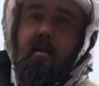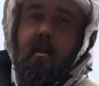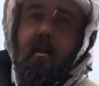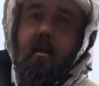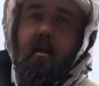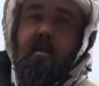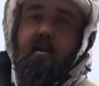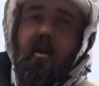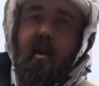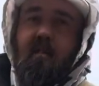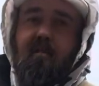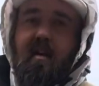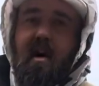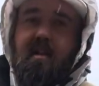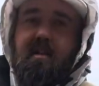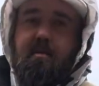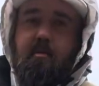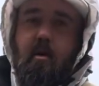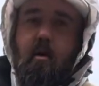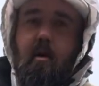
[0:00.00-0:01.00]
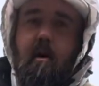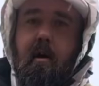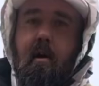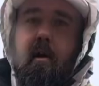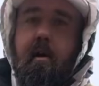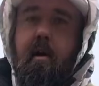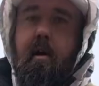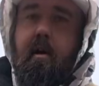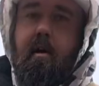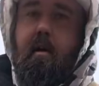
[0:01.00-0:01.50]
let's go find some more,
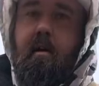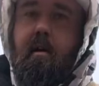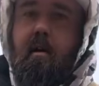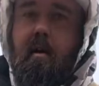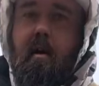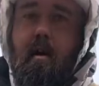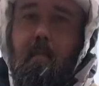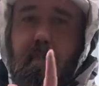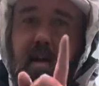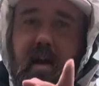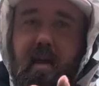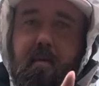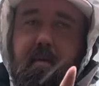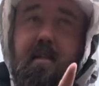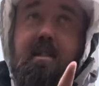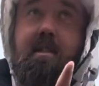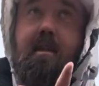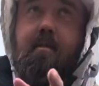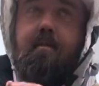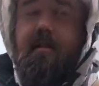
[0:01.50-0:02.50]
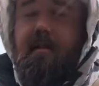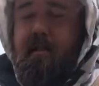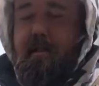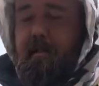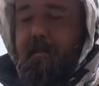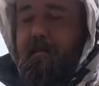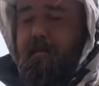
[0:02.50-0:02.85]
or pick up these other ones.